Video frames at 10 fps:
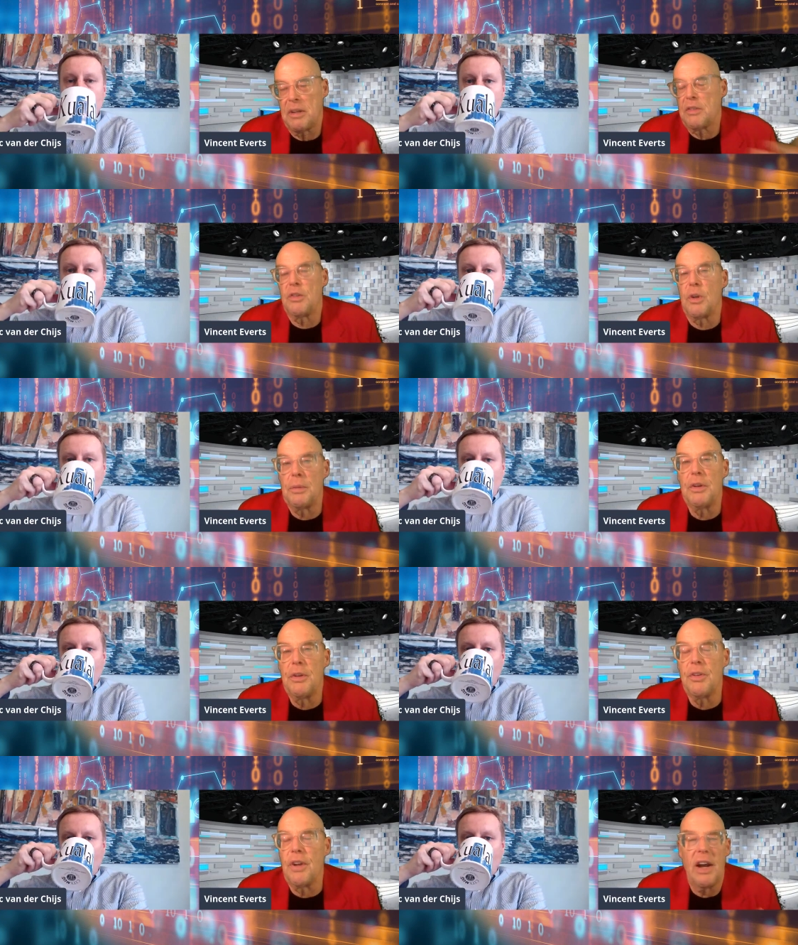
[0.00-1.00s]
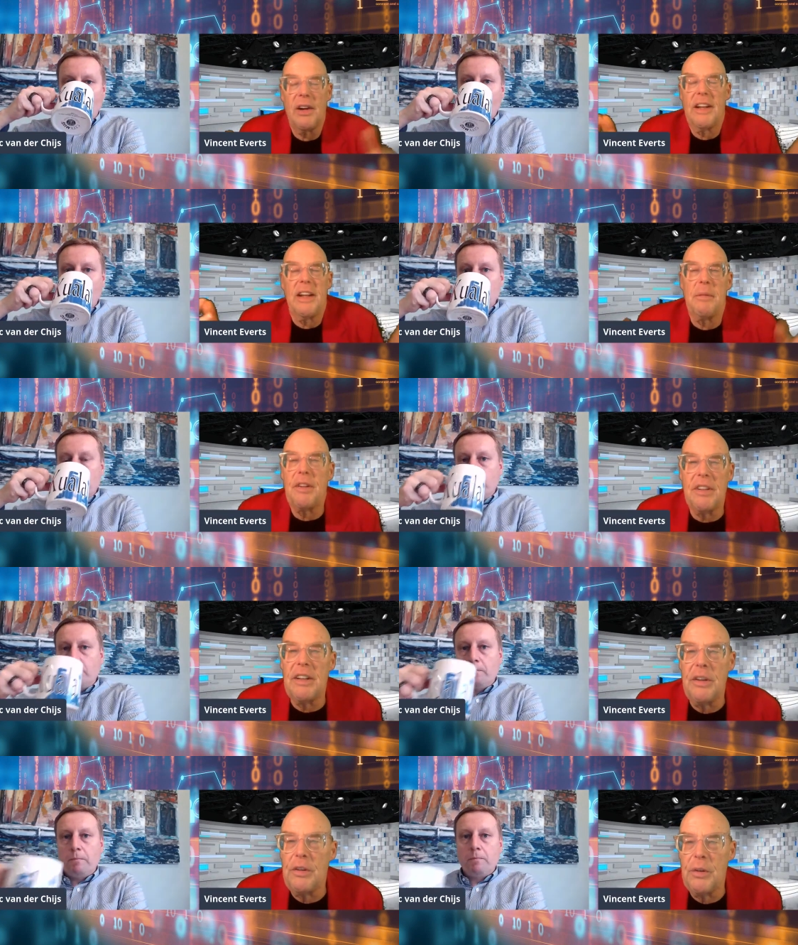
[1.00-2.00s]
Speaker 1: as a normal user? How can I
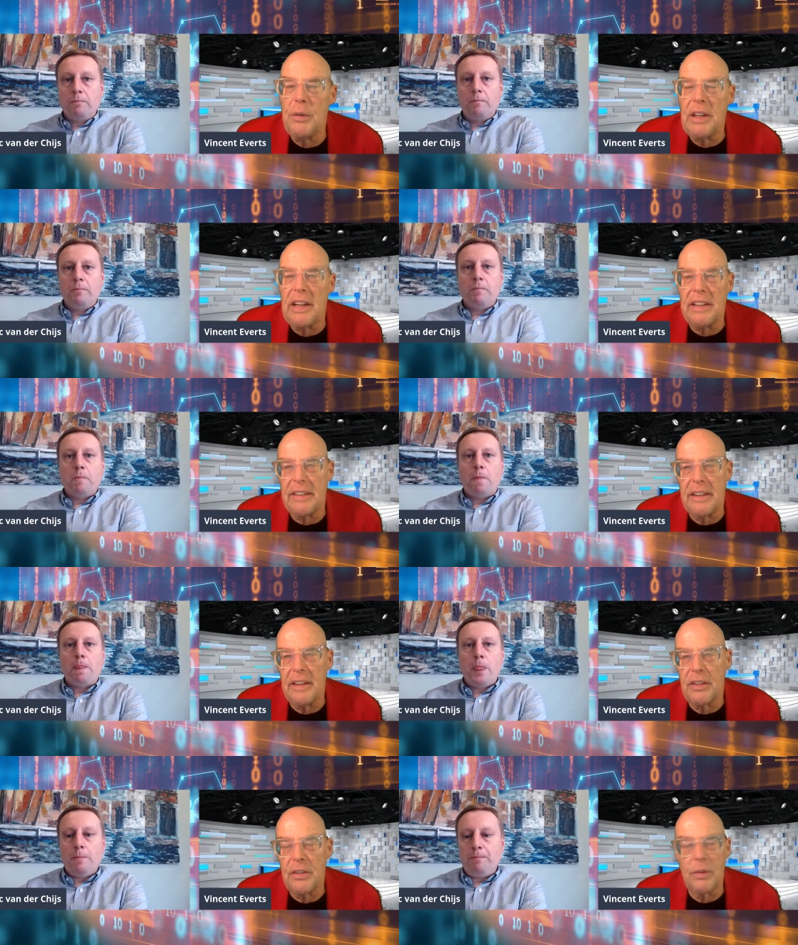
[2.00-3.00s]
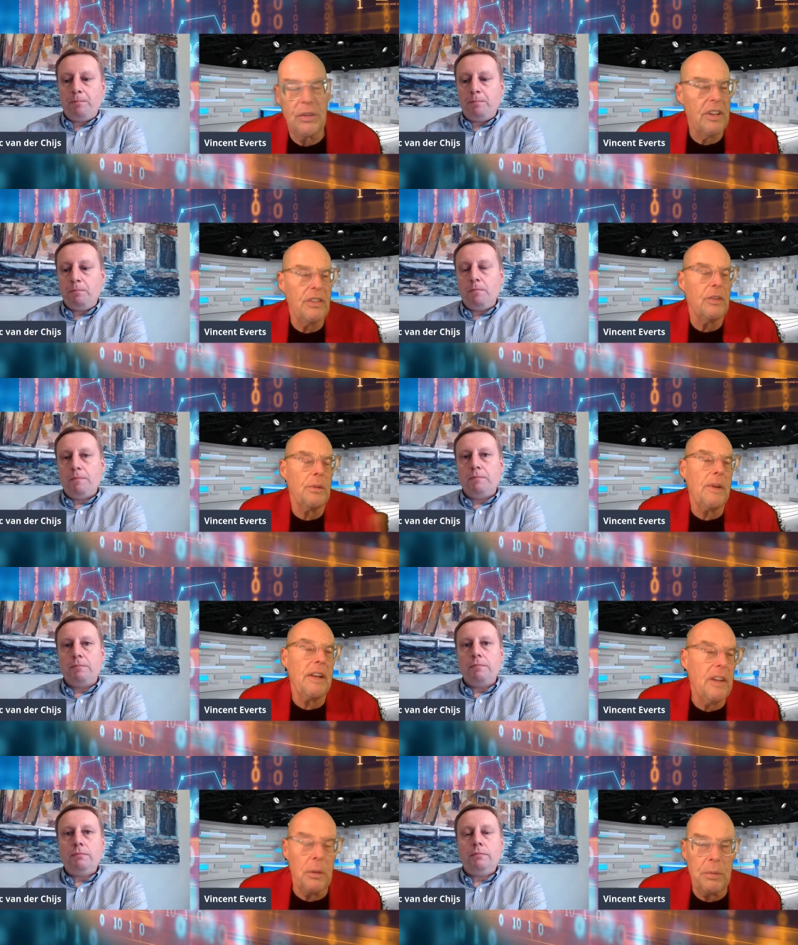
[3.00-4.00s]
basically do a Lightning uh, solution? Is it
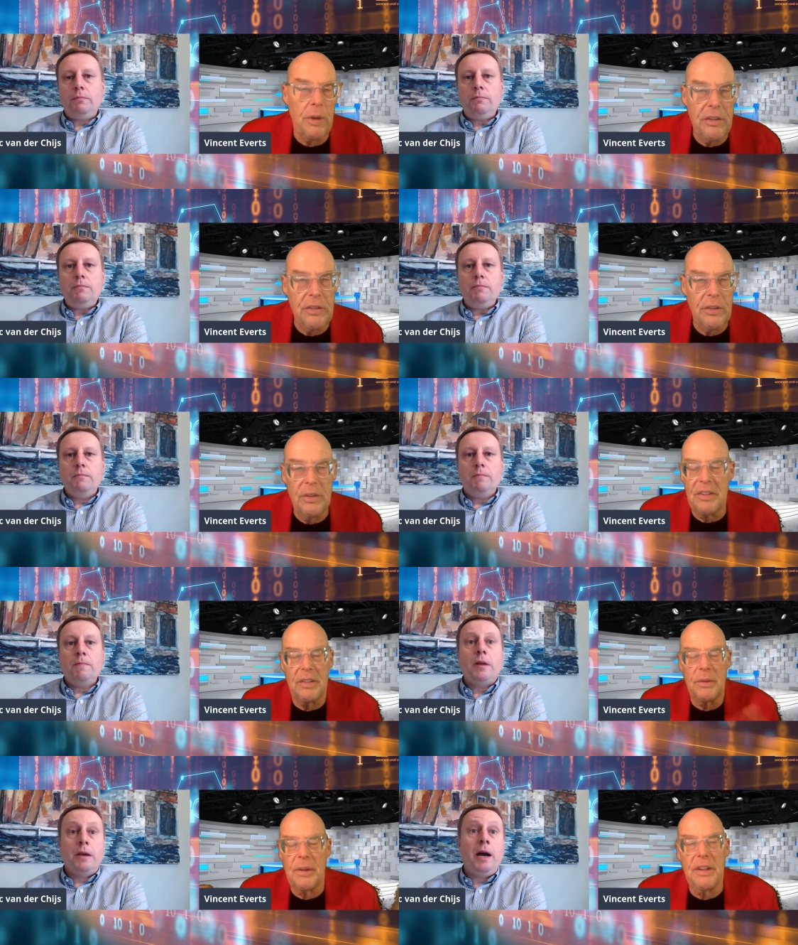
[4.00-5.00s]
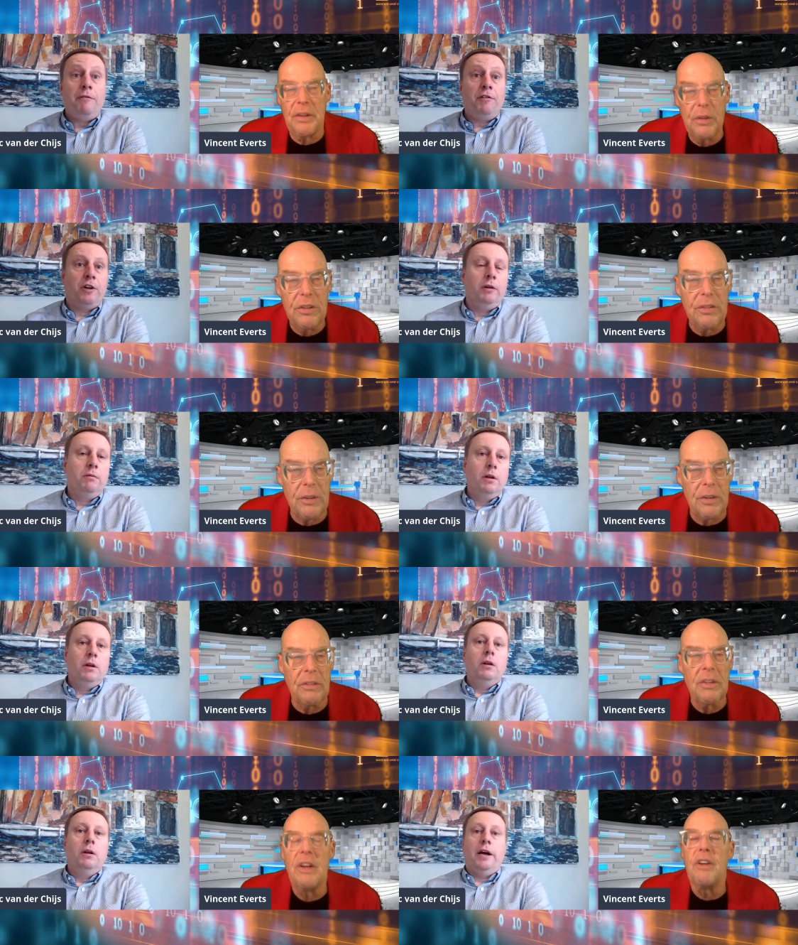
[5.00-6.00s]
already operational? Is it already no, usable?
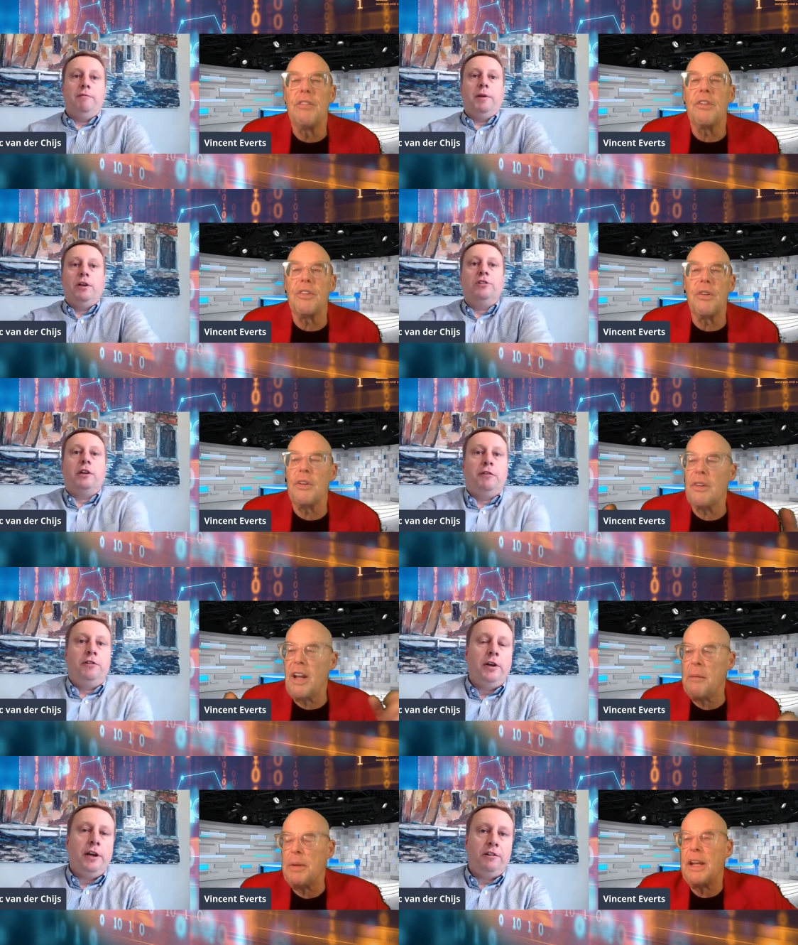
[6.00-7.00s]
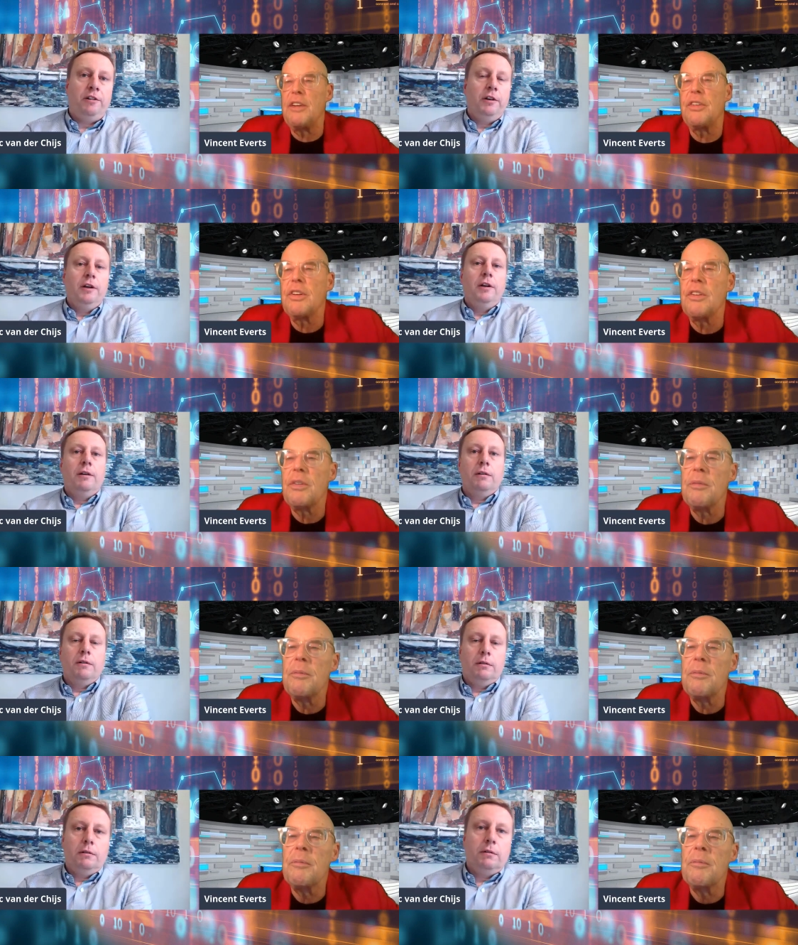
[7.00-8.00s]
Speaker 2: yeah, for using it for two years.
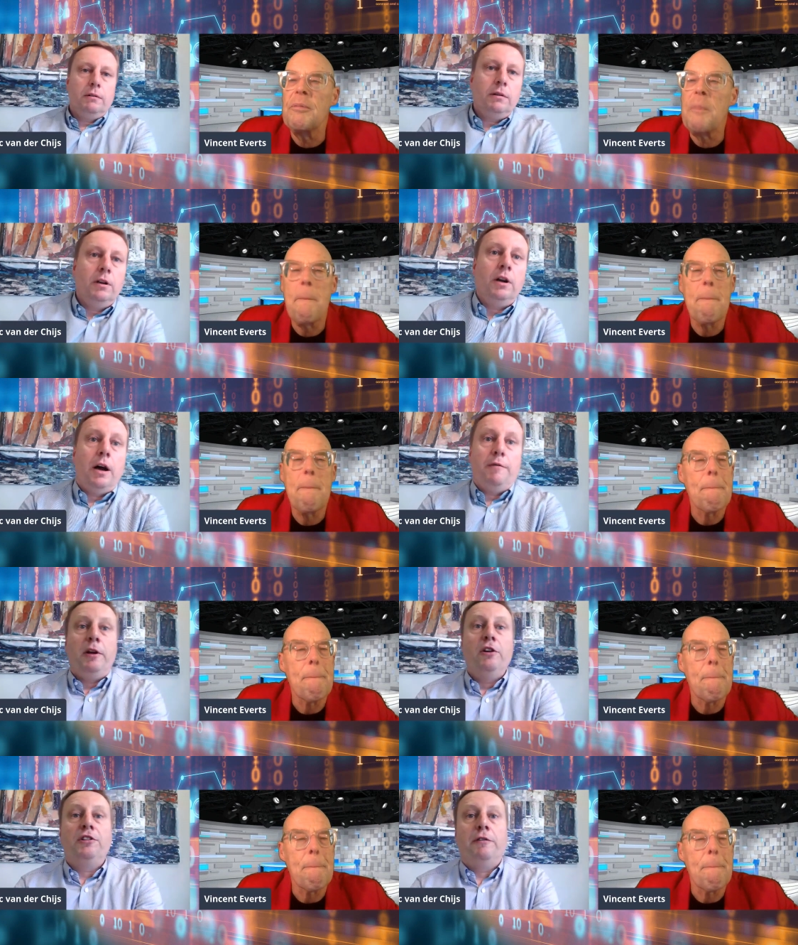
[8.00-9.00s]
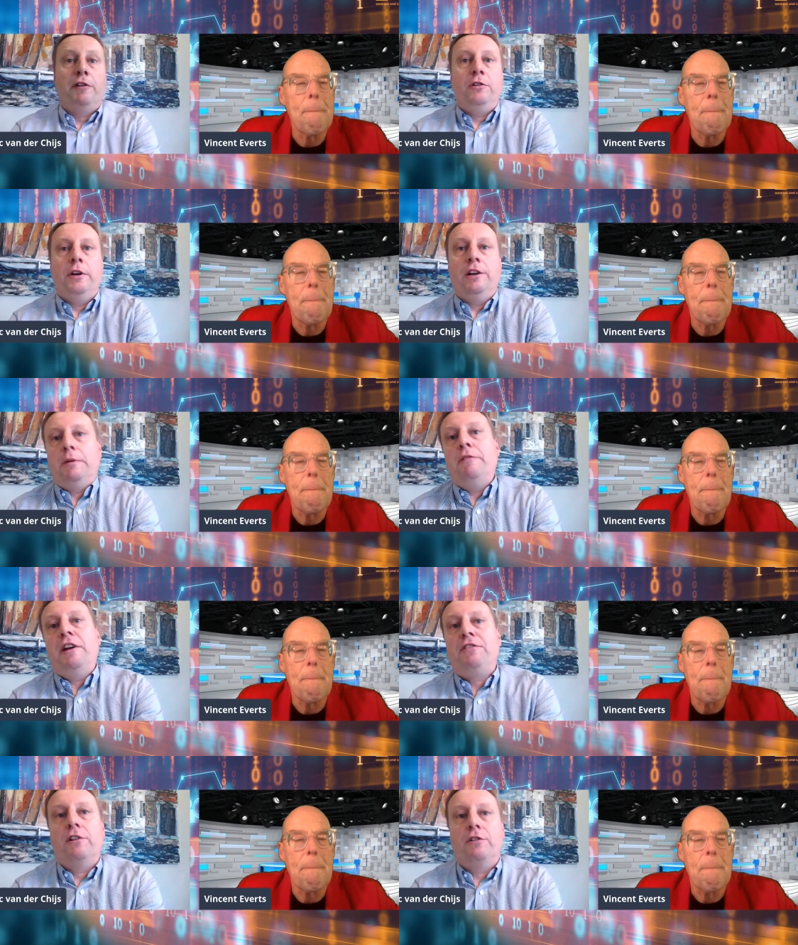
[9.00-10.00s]
No, no, I've been using it for two years. I'm an
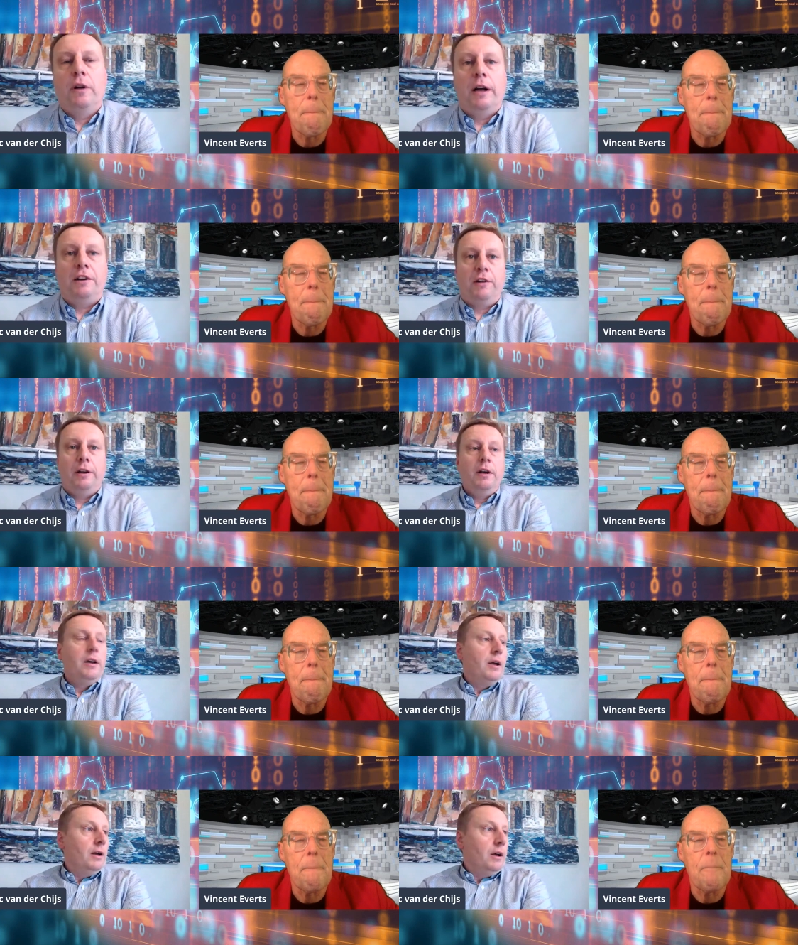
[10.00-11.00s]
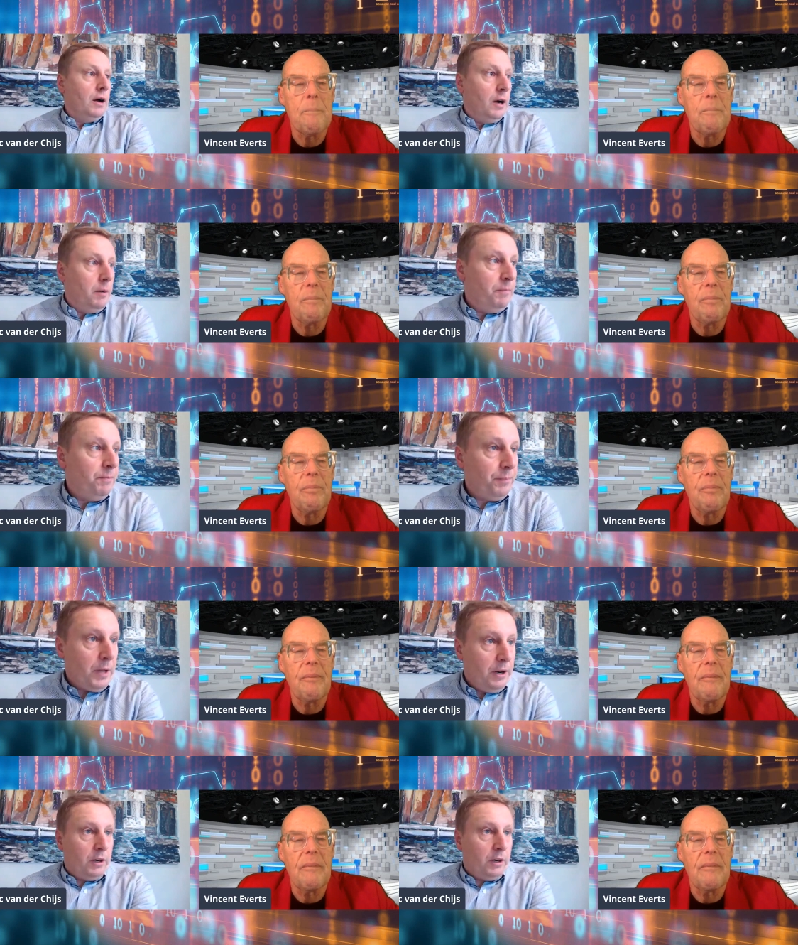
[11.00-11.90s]
investor as well, actually, um, in the